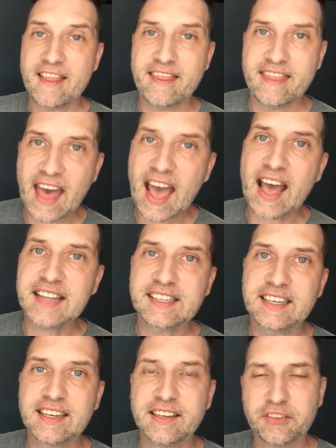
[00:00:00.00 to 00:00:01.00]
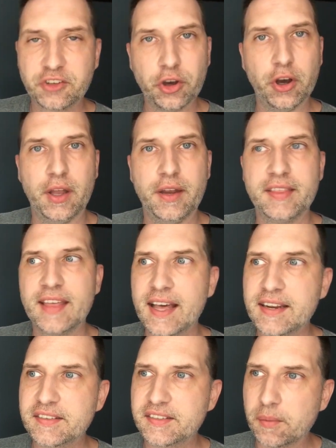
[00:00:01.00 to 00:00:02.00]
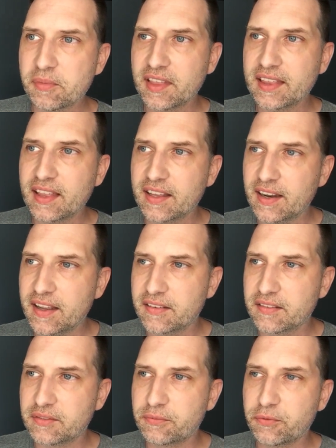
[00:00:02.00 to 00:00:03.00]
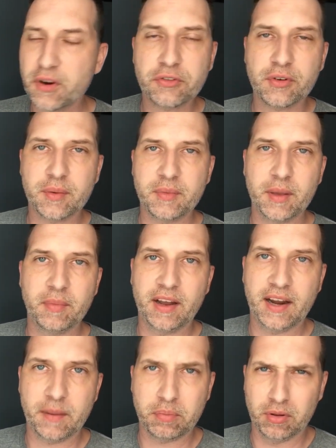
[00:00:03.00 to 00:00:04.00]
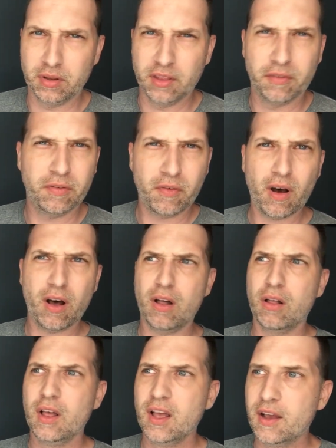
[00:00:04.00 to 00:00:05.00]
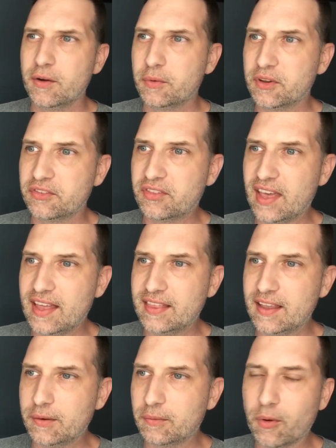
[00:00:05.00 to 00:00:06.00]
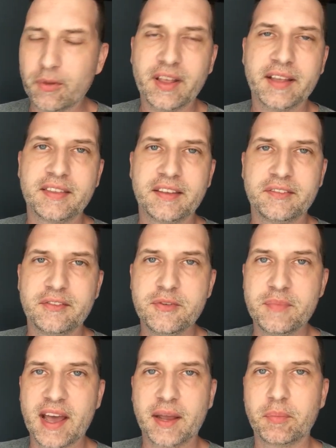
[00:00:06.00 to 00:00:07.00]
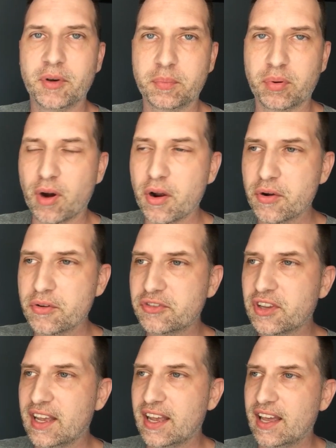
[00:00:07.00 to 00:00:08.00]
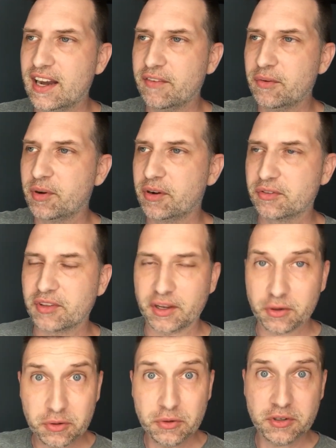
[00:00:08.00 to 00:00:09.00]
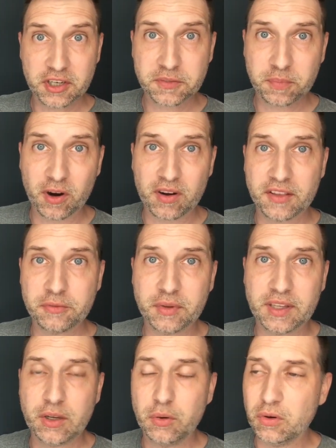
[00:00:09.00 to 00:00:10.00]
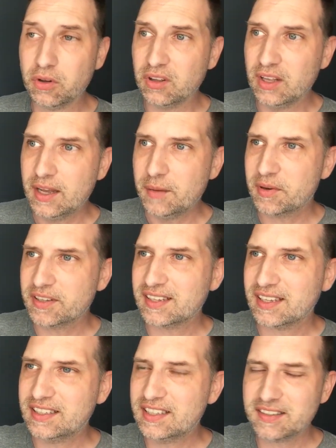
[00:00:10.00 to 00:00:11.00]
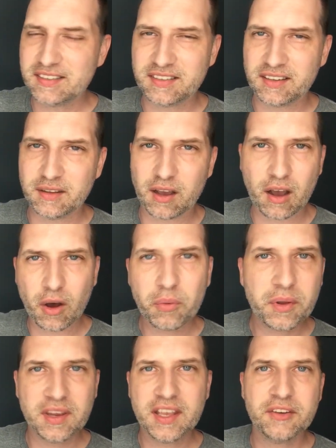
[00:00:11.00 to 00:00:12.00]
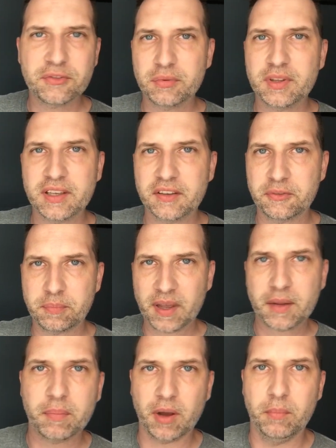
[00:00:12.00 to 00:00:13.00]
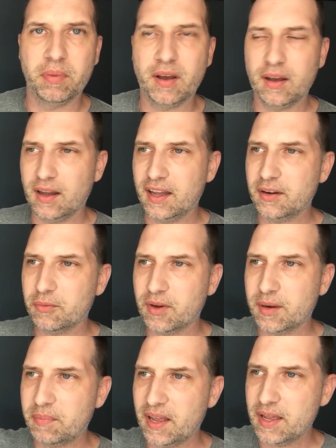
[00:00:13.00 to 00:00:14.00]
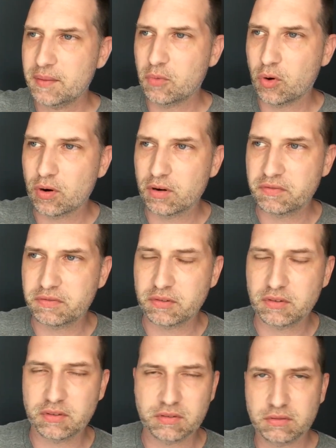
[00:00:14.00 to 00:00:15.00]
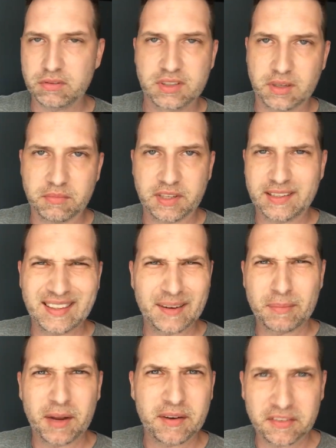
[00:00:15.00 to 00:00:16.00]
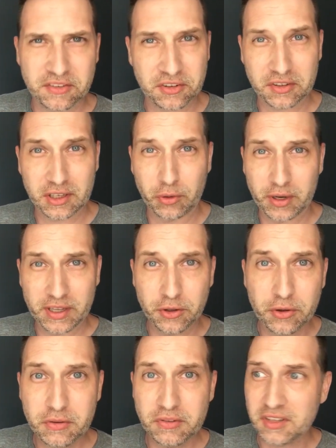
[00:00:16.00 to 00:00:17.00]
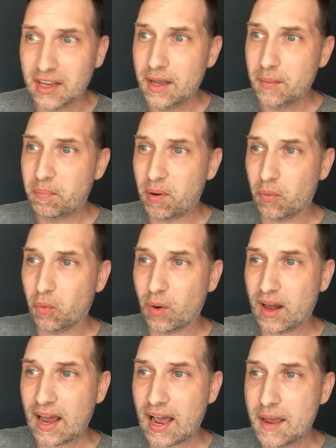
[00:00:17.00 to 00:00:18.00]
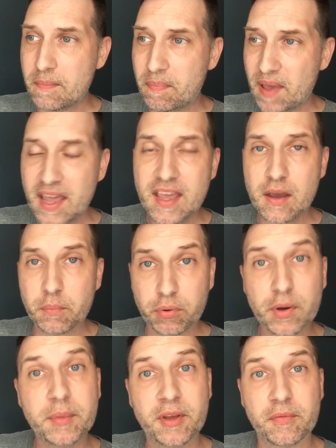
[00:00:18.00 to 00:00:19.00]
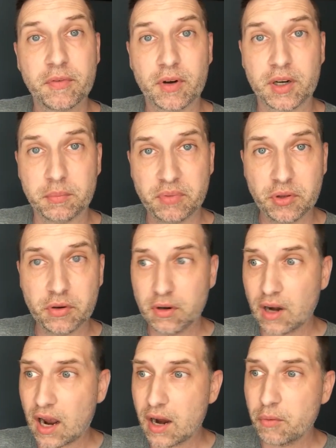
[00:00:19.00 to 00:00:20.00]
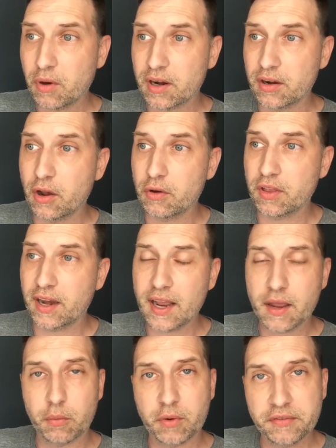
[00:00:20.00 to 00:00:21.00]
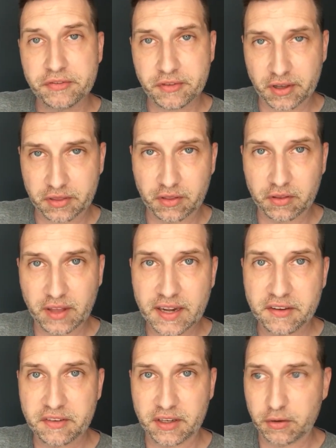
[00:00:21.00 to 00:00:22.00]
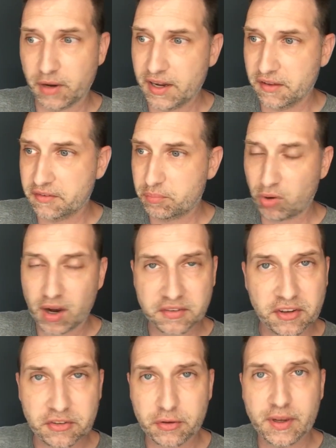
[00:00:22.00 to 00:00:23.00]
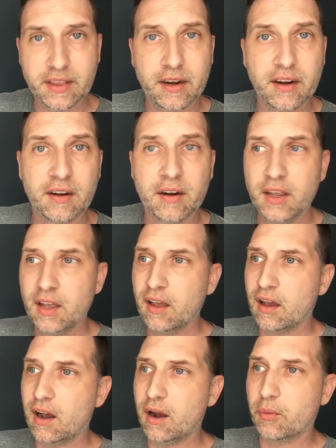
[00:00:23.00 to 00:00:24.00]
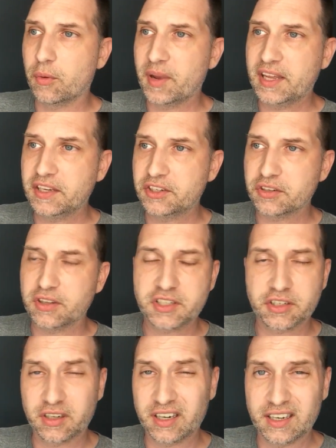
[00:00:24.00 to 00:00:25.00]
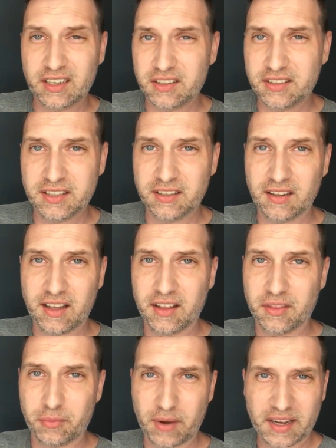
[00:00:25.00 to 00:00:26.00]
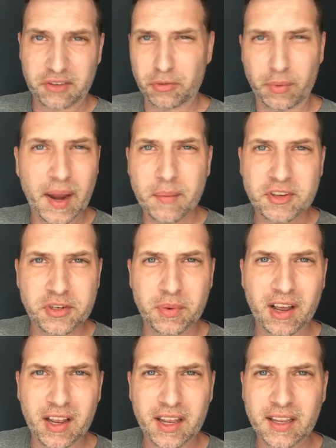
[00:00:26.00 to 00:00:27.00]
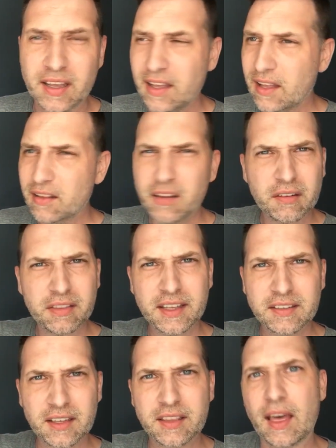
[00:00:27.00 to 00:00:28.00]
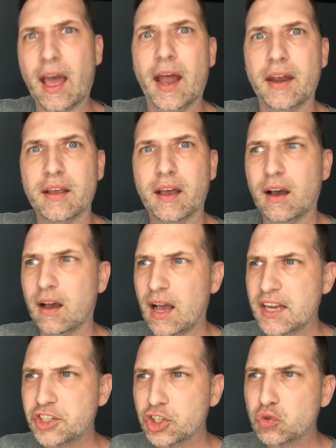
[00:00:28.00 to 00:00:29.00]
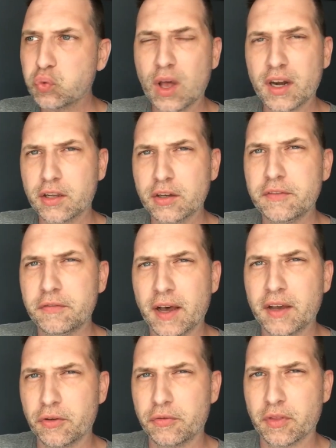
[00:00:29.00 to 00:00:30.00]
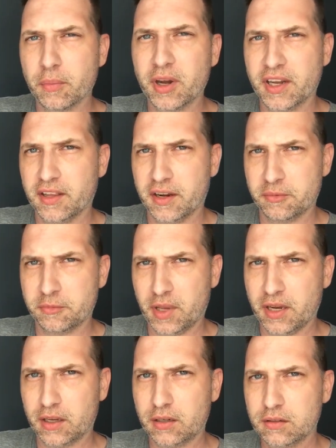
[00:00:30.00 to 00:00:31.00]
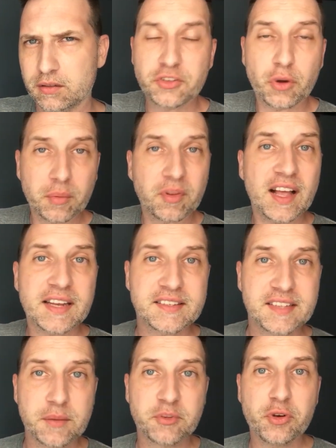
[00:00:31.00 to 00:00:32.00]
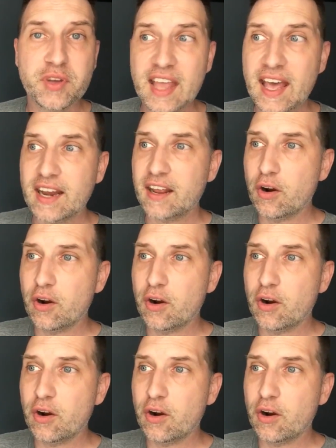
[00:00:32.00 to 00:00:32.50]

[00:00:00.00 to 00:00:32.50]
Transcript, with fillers: That is good. That is something that has frustrated me about Apple in the fall was that they rolled out these new MacBook Pros, and everybody was like, "Ooh, Touch Bar, that's really cool." But it's like, just all we need is really a spec bump. Uh, I don't want to pay more for something that I'm not necessarily going to use, but when I pay a premium for a computer, I want to know that, hey, we've stuck the latest and greatest processor in there. Uh, we're making sure that you're getting a good deal on the extra RAM that you're buying. Little things like that. Uh, I just want a good value for the money that I'm spending. And so I'm glad to see them doing that.